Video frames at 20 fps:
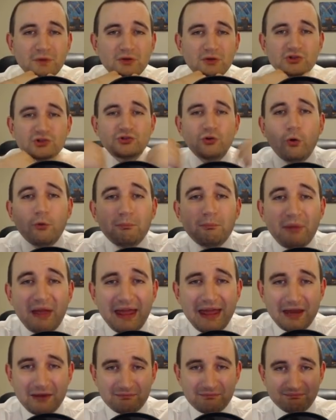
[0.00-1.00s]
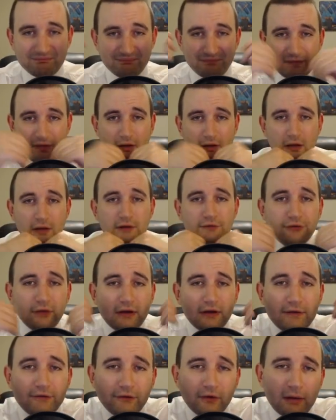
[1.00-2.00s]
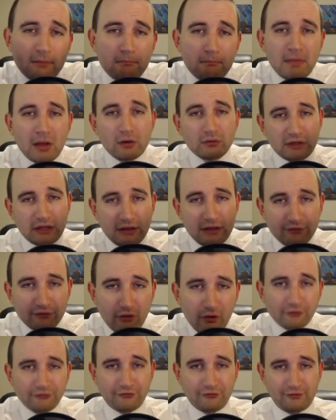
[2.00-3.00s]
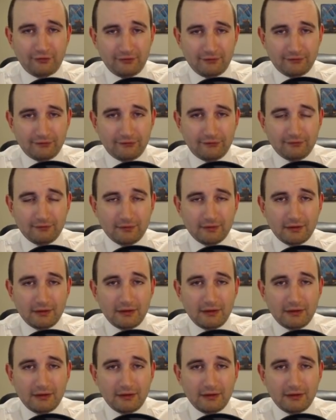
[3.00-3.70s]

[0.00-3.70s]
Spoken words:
Sean Penn, he said he's going to melt his Oscars